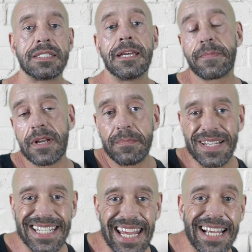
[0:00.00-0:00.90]
Tip number
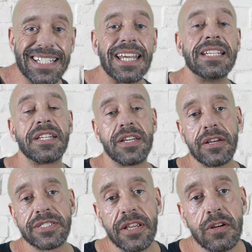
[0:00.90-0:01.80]
6 is to
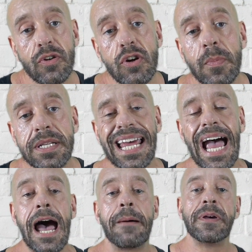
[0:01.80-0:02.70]
use the Chronometer
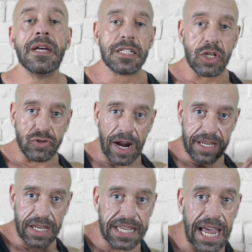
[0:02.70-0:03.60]
app to
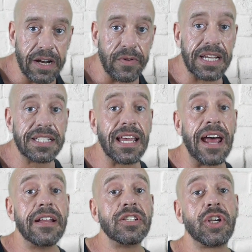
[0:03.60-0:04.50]
track your calories
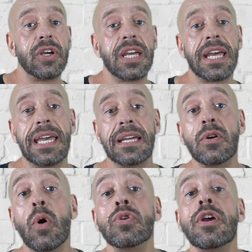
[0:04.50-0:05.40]
and ensure you're hitting
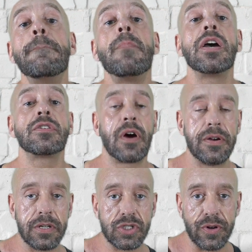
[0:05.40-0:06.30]
all your
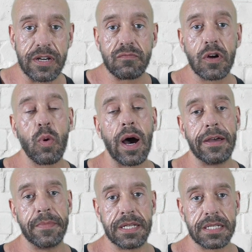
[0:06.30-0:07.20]
micronutrient
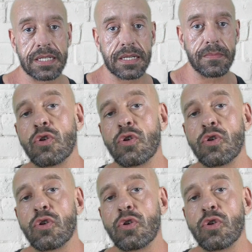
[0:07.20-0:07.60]
requirements.